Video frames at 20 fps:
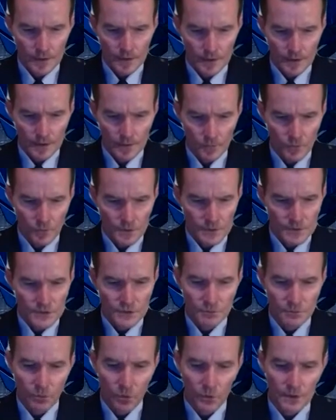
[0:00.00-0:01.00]
With the
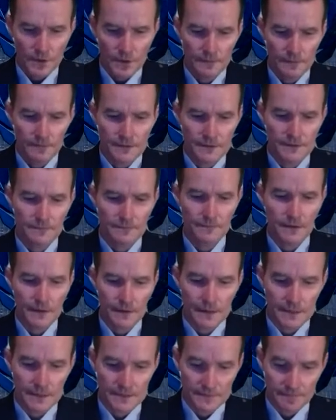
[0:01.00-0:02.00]
support of his
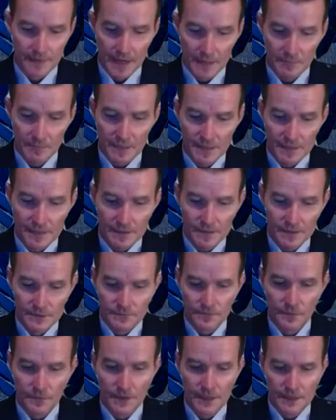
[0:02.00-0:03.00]
family, his
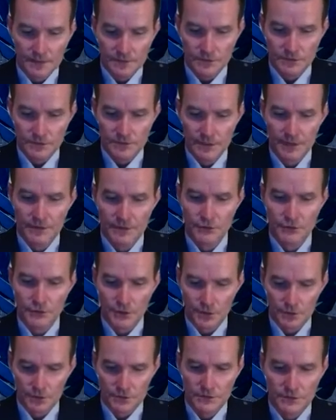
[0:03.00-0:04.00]
friends, and the
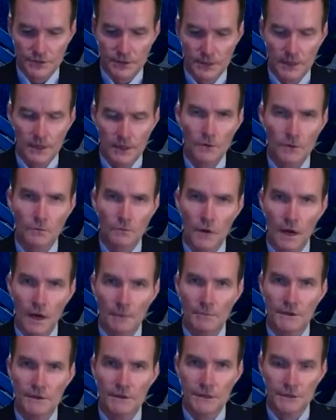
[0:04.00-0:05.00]
church,
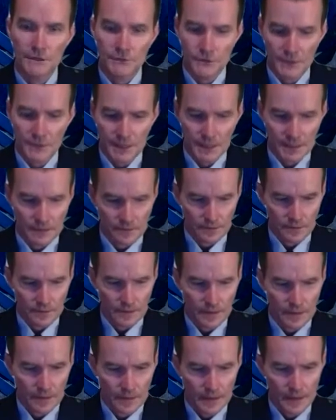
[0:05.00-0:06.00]
Rob continued to
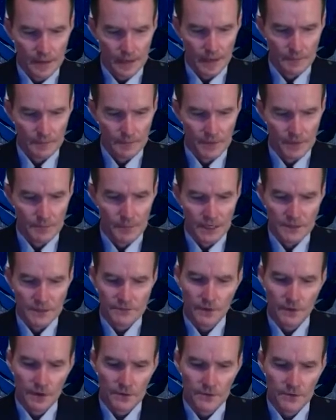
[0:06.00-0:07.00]
heal and be the best
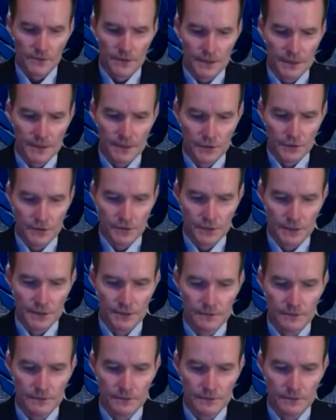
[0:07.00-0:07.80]
father that he could